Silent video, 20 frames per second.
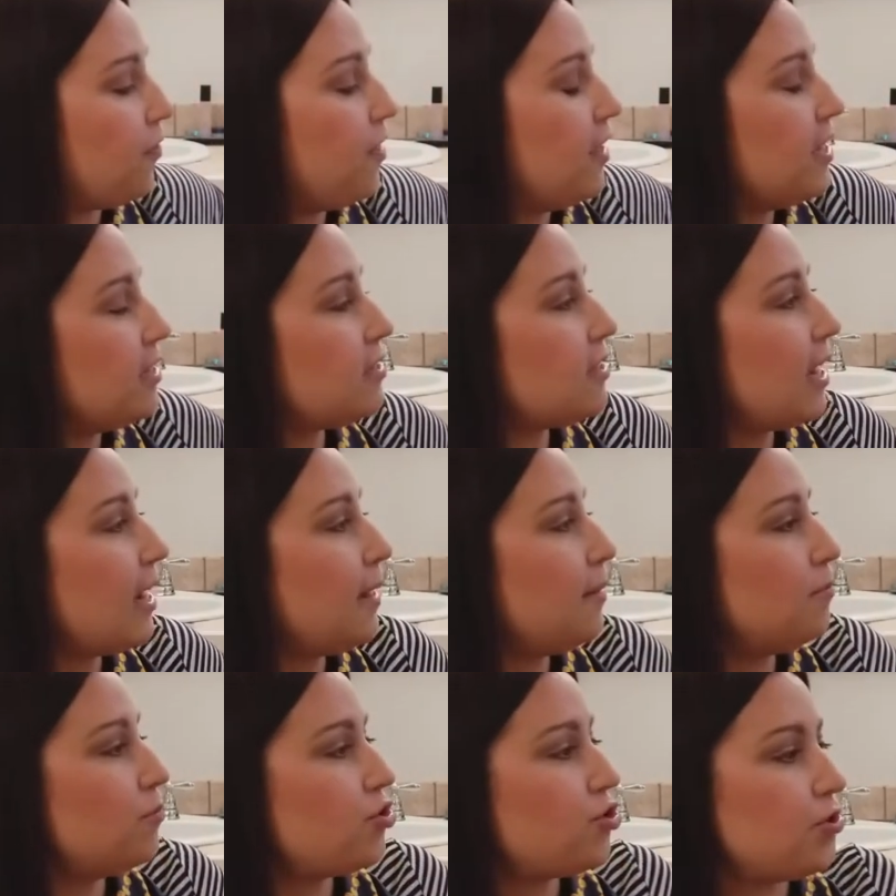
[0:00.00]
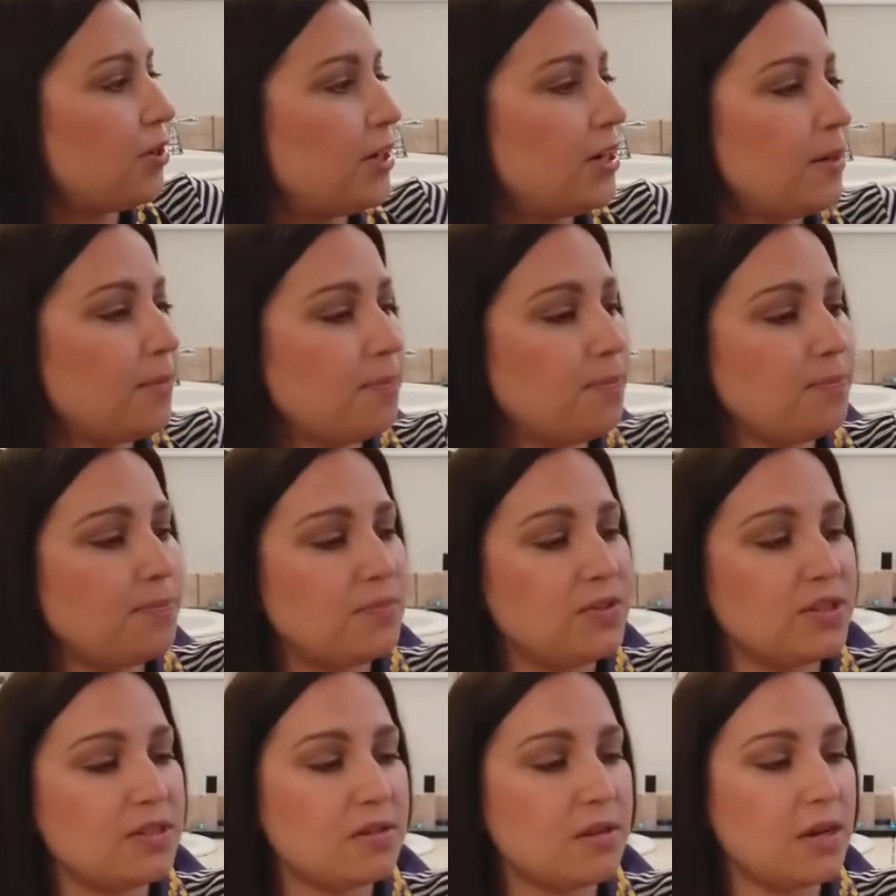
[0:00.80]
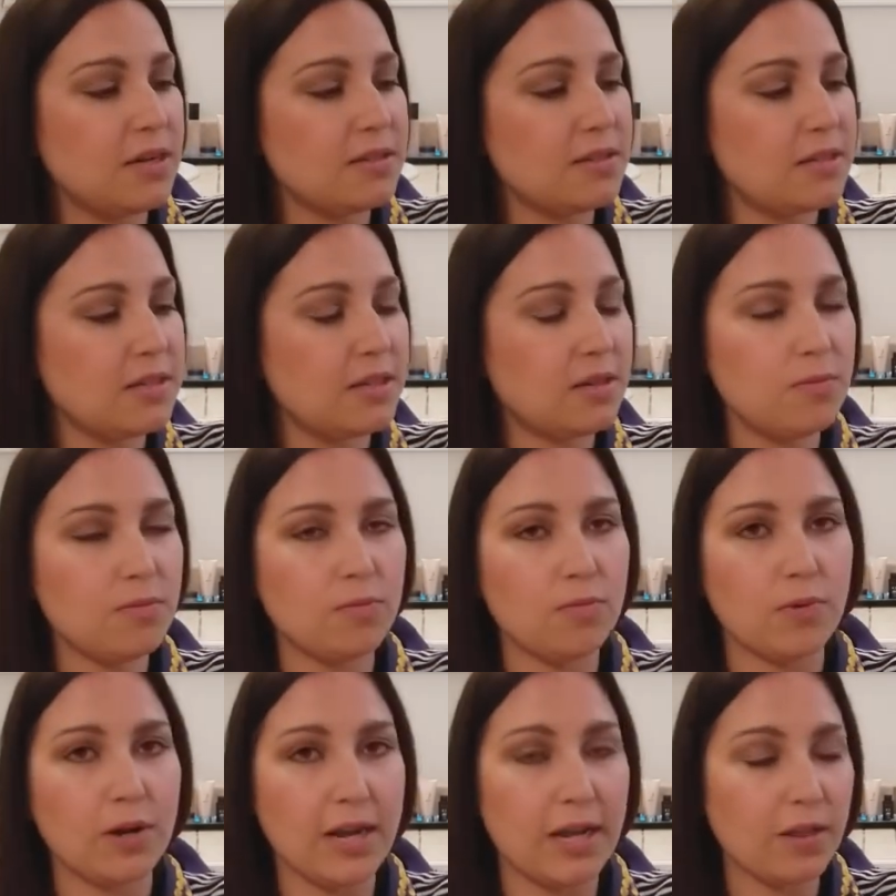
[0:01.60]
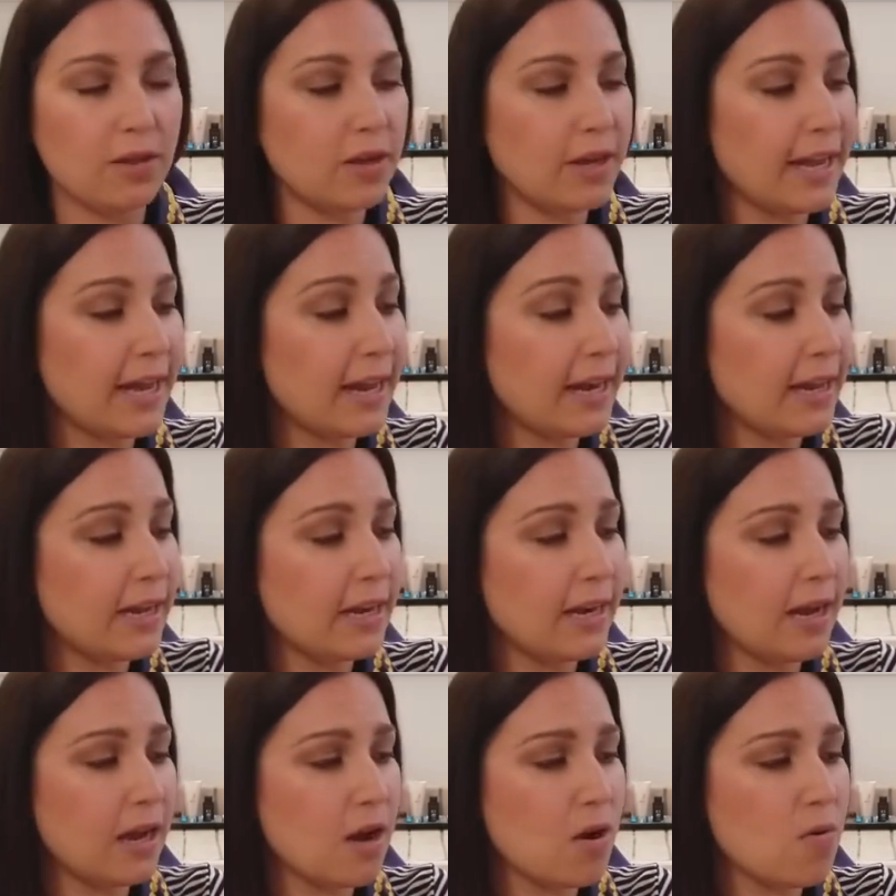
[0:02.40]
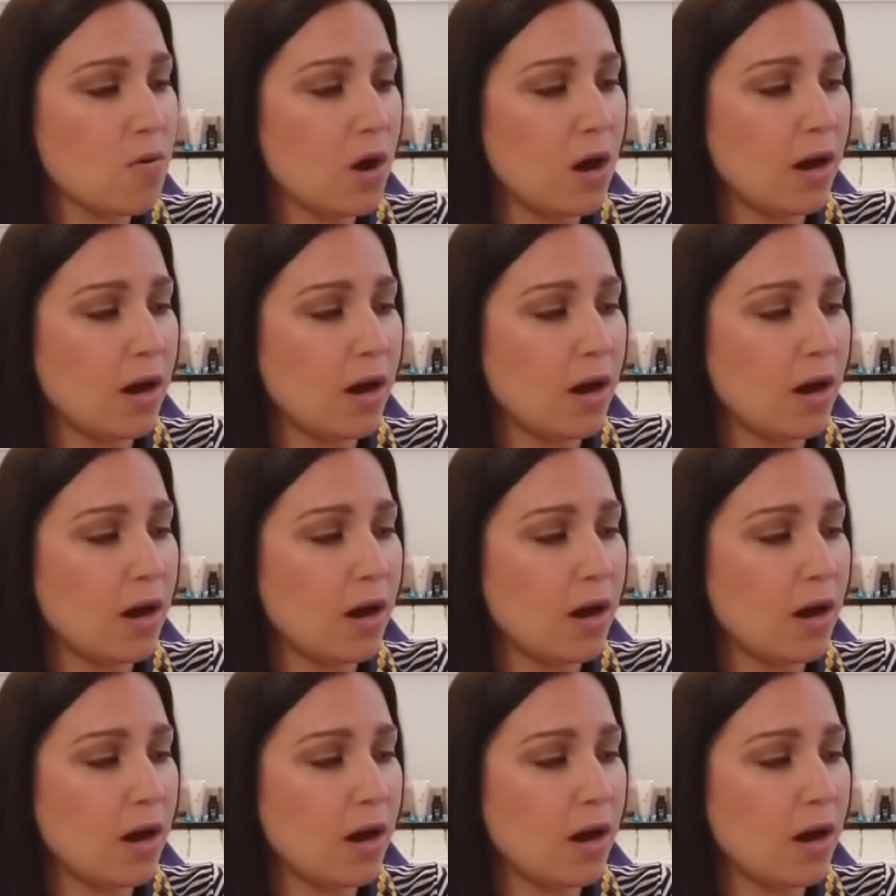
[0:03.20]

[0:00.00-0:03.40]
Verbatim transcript: This, I'm straight up disgusted when I look at it now.